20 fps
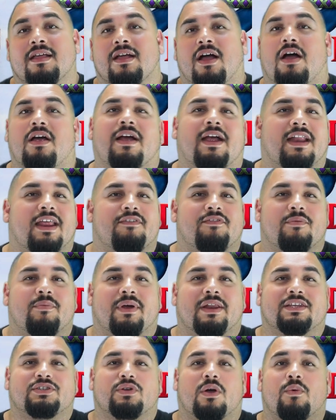Alright
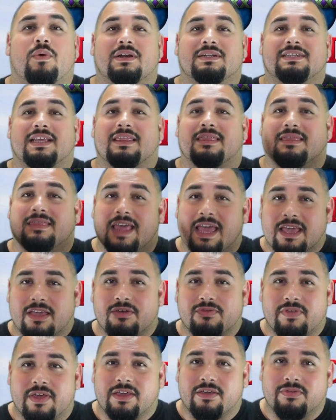everybody, so I want to say
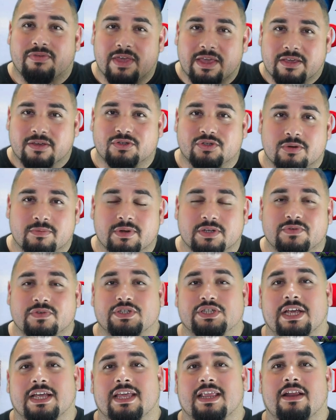thank you so much for
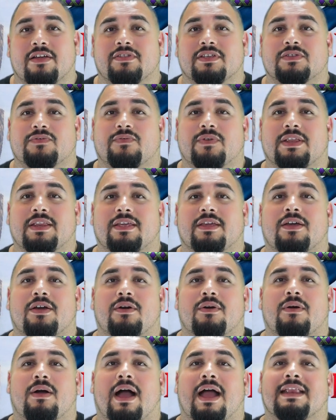checking out this
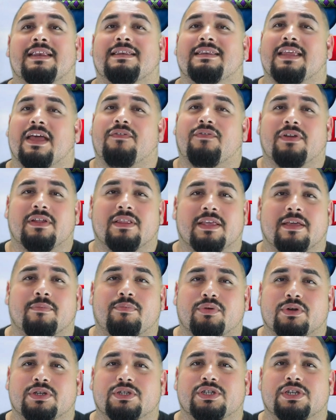video. I definitely
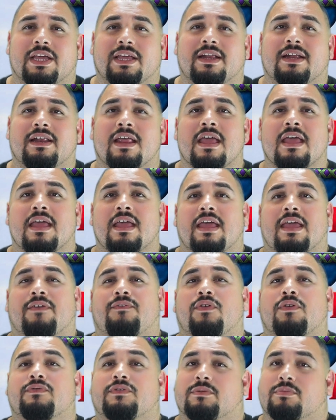appreciate it. If
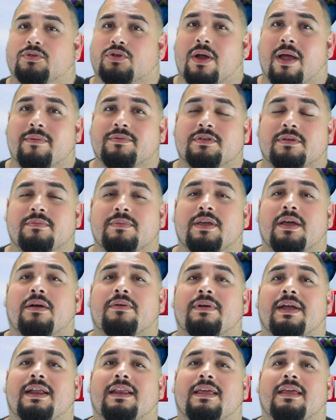you've subscribed to me
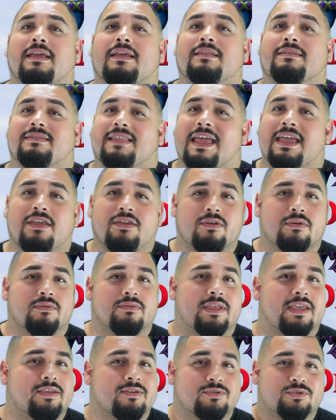already, thank
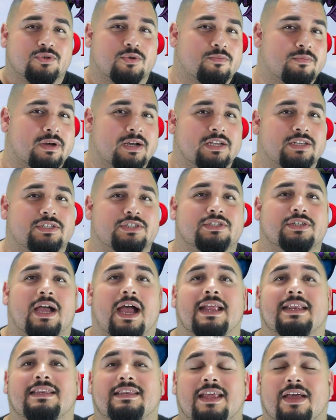you so much.
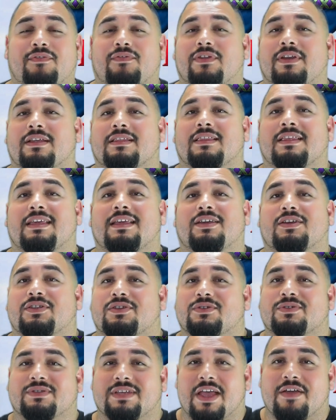I definitely could
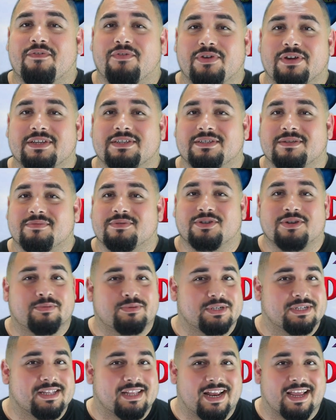use every
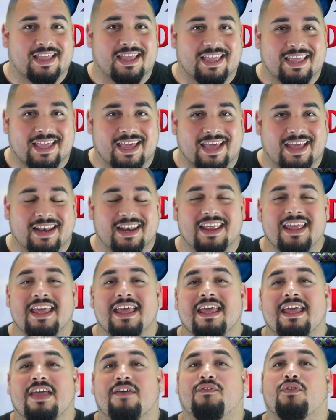subscription that I can get.
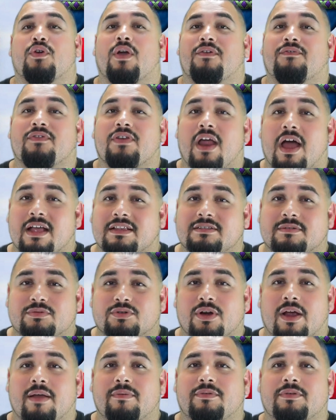If you have not
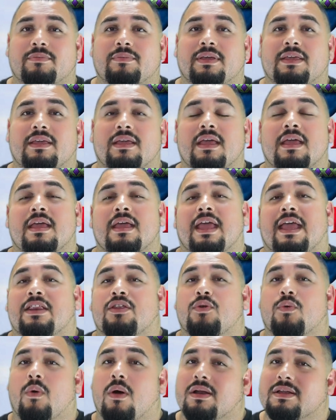subscribed to me and
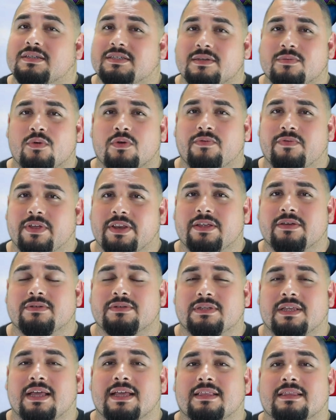you want to see more
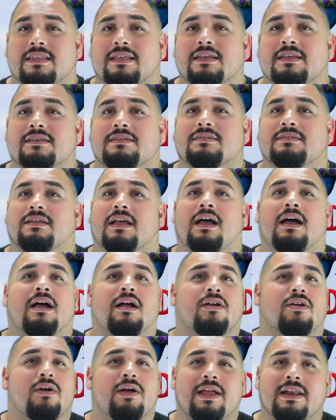videos like this,
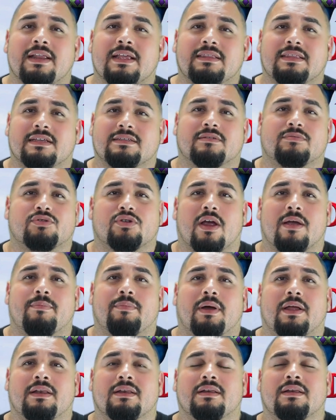go ahead and hit that subscribe
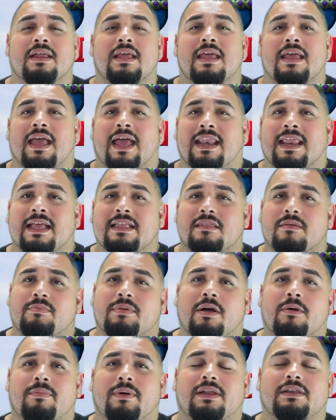button and hit the
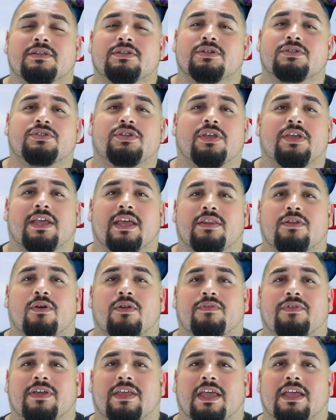bell button too so you get
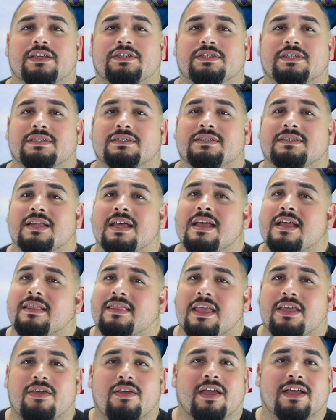notifications.
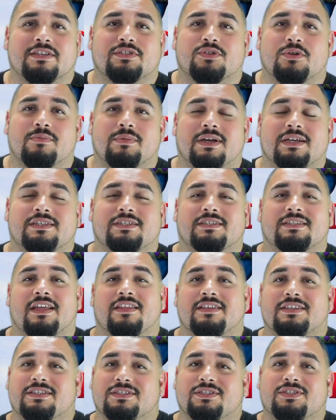Thank you guys so much. Now
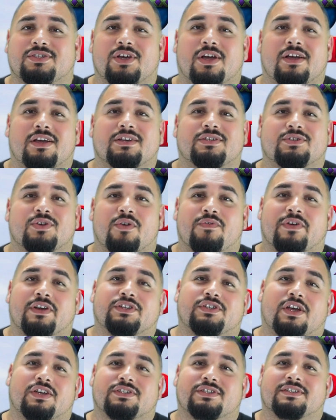this is Josh over at
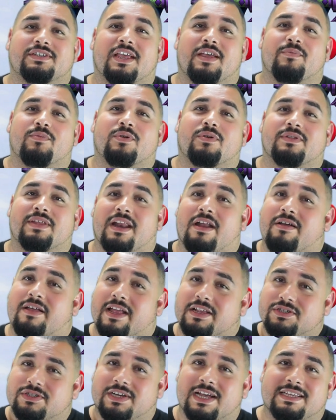Josh's Game World, and I'll
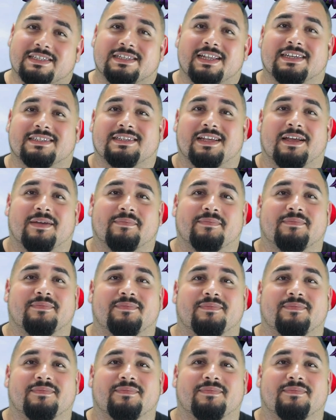catch you guys next time.